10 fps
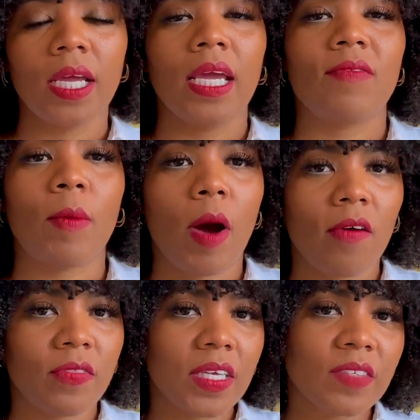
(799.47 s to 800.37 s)
If I'm
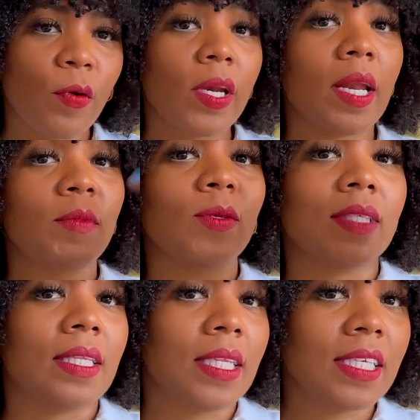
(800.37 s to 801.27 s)
off this phone and I'm
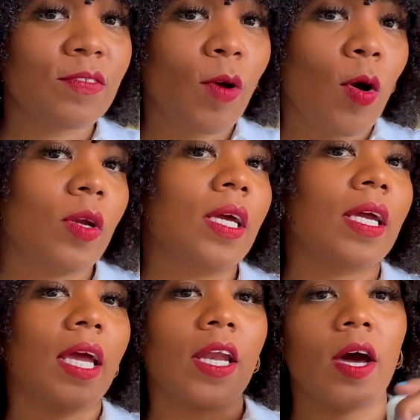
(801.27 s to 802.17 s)
using this phone,
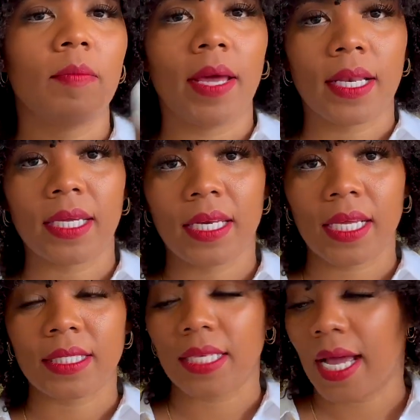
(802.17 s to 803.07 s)
it automatically
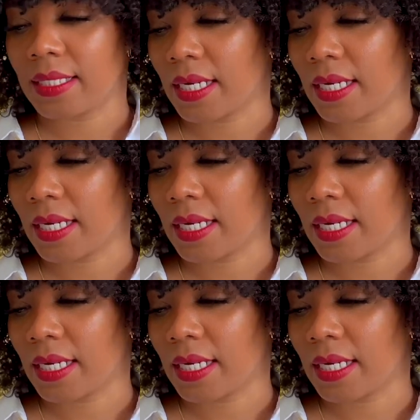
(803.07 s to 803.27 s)
connects to that.